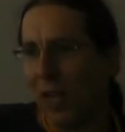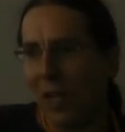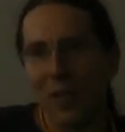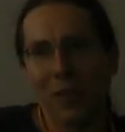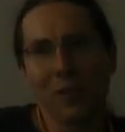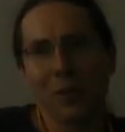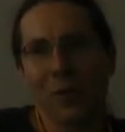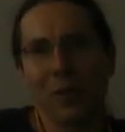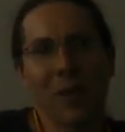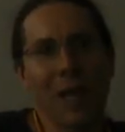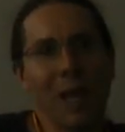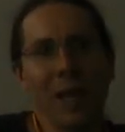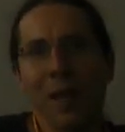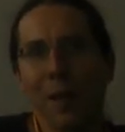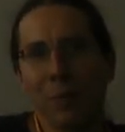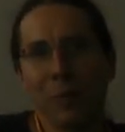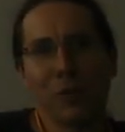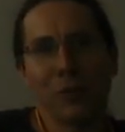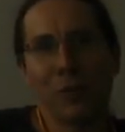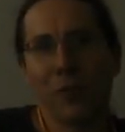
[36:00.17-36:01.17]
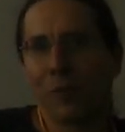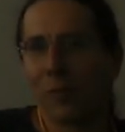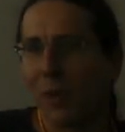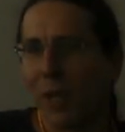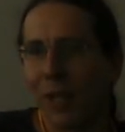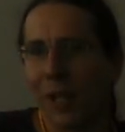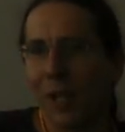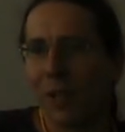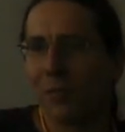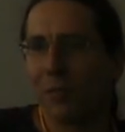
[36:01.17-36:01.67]
okay, you know, that episode of
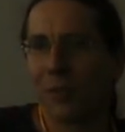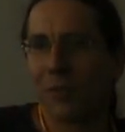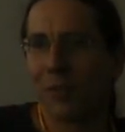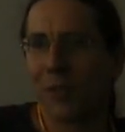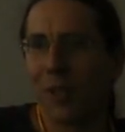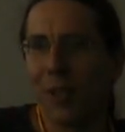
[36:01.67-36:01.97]
my life is